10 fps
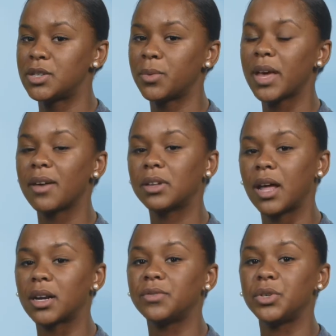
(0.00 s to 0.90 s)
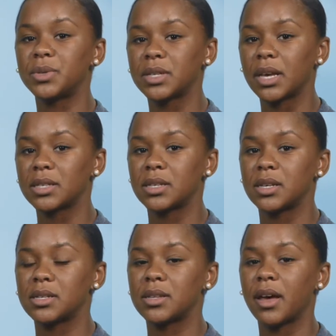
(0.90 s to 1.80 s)
So we have a lot of use
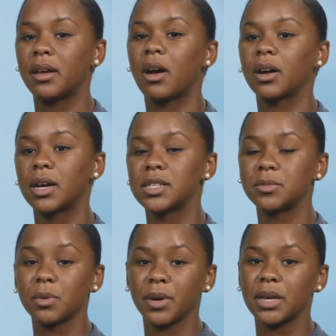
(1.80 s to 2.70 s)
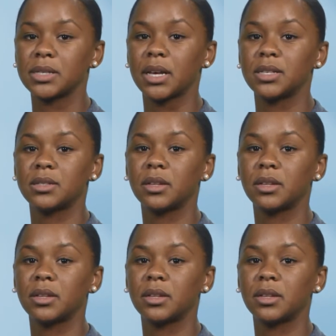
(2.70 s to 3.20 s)
cases that our customer base has